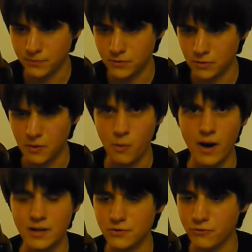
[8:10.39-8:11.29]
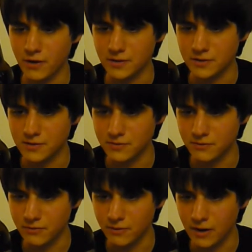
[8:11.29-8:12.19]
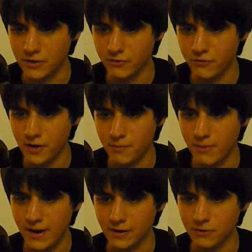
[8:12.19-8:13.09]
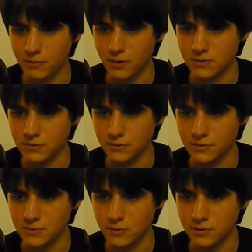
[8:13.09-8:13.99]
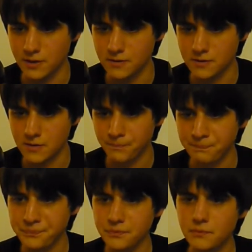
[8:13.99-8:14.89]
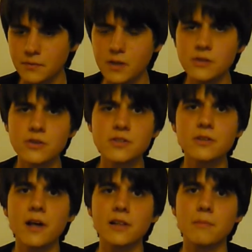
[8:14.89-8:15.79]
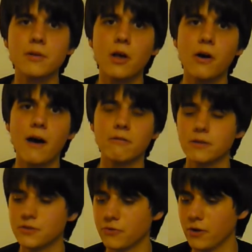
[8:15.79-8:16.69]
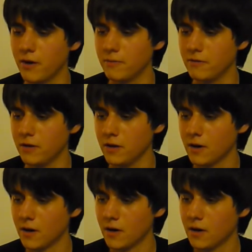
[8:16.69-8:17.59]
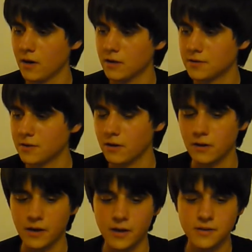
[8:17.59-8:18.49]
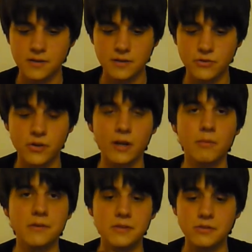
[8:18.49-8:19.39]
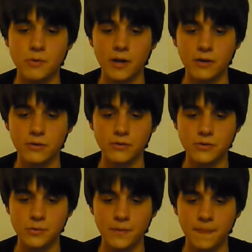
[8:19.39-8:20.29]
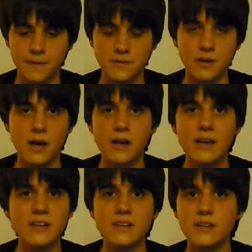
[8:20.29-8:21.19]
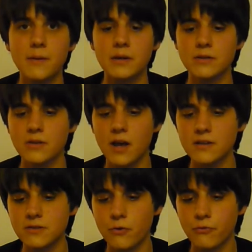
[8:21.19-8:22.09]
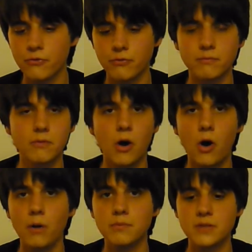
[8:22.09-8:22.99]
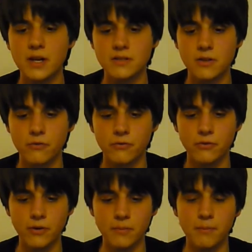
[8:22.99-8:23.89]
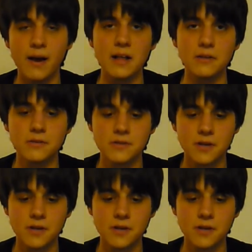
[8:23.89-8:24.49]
Took me a while to find it. At the very back of the bottle in small letters. But it's slightly below average for the ABV. So I guess the drinkability is quite good in this one. It has enough hops, has enough balance.